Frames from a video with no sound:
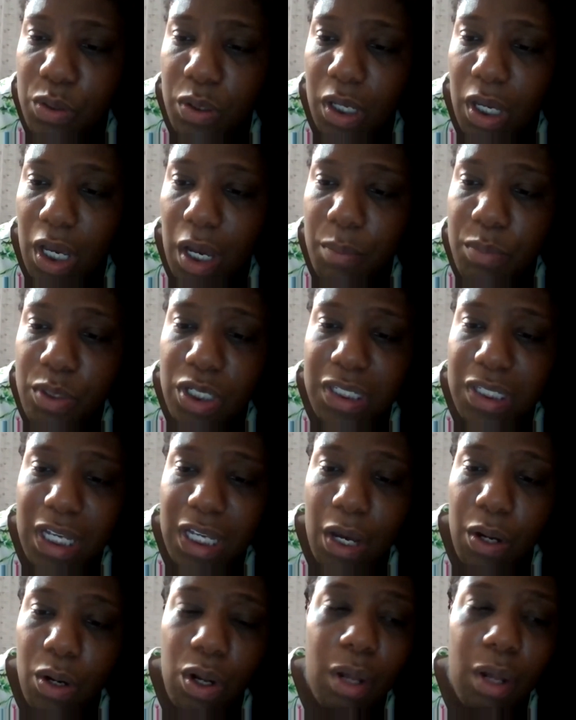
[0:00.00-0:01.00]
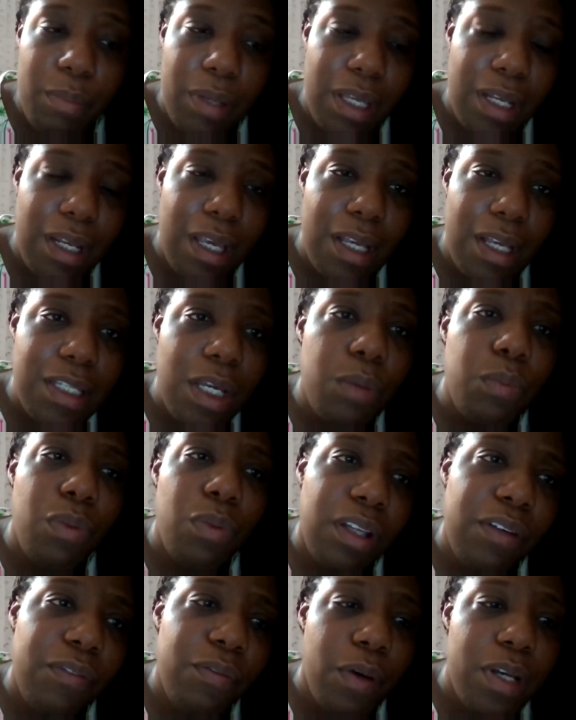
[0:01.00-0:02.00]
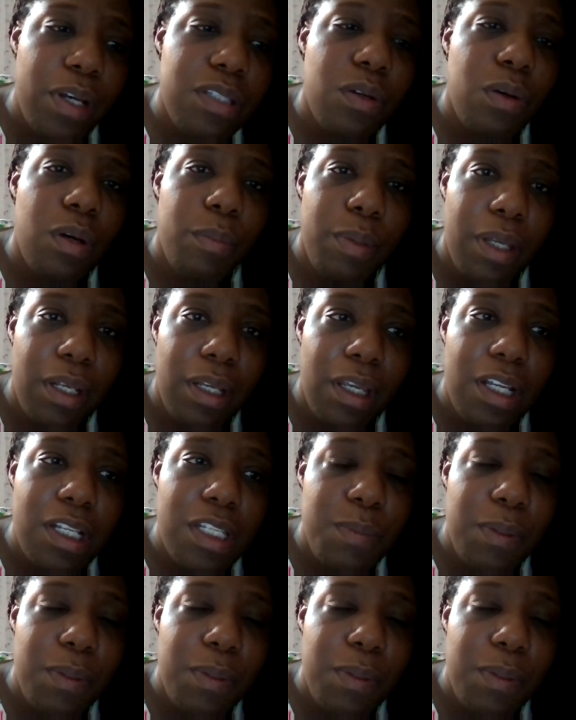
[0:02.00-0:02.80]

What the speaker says: come to town hall meetings and really voice their opinions.